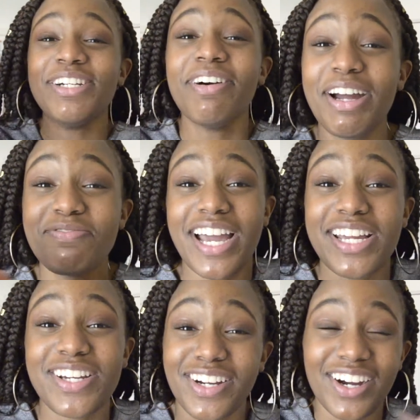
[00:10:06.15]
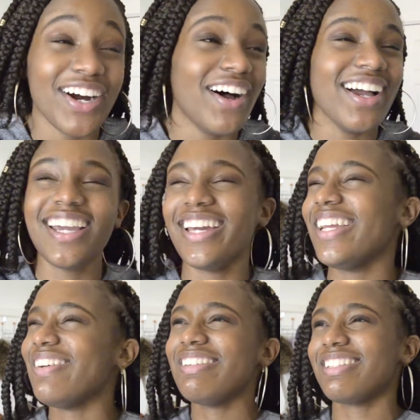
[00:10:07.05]
you are my girl, and
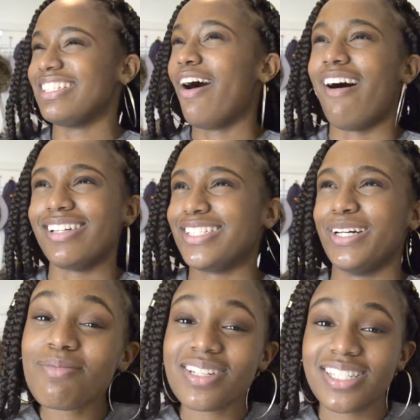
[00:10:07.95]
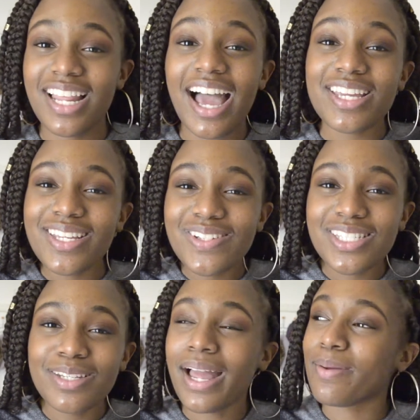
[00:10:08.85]
it was just awesome. I'm just not used
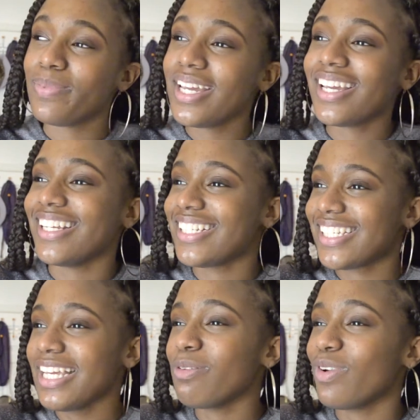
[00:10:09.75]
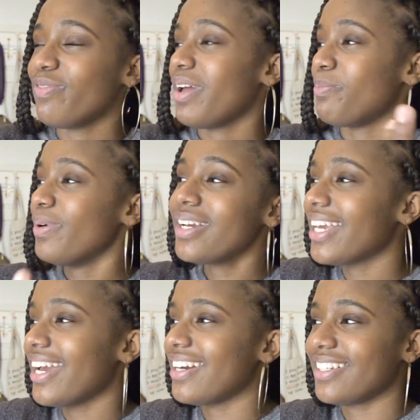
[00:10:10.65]
to like being in sync with a book
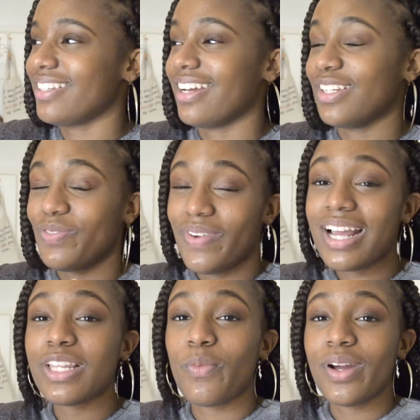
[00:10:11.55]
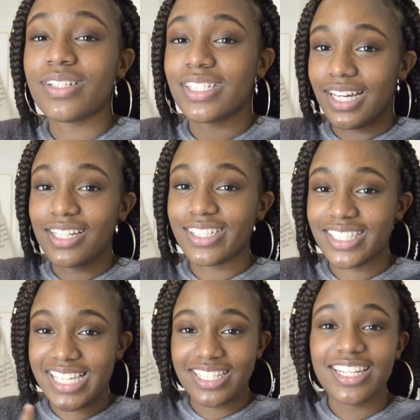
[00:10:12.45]
character, and the fact that we were just
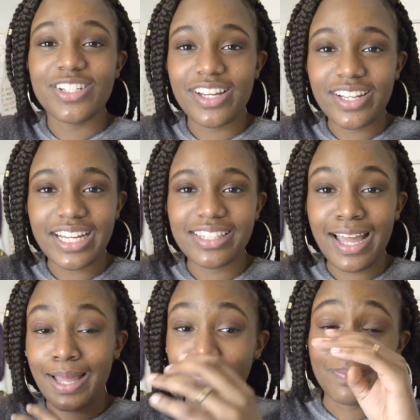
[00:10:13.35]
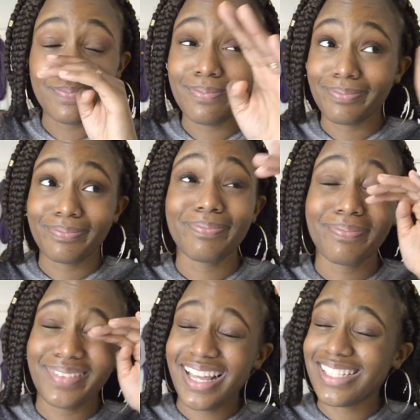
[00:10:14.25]
understanding each other like that,
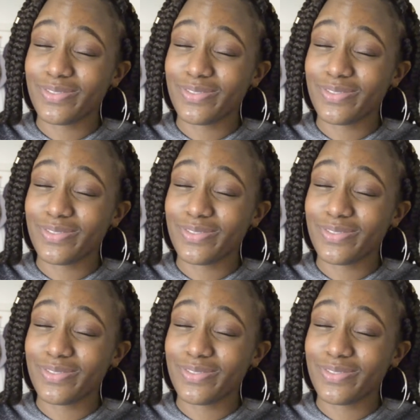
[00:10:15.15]
that's